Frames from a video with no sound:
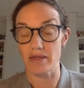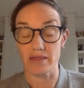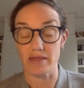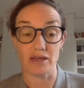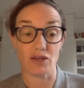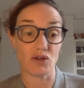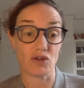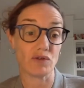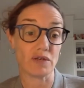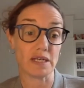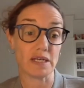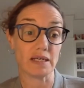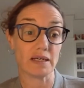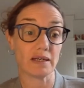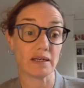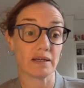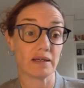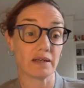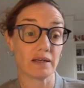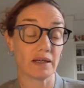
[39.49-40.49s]
I think,
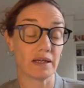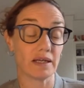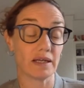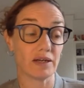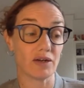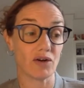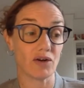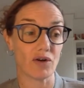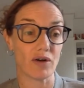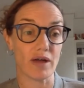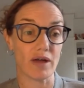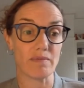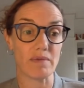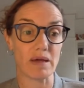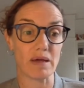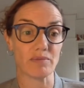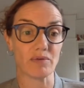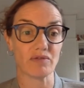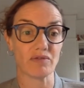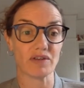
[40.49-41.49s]
unique in our
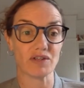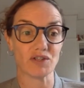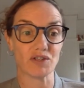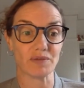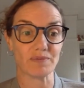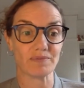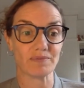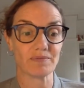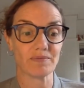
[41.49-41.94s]
MA provision.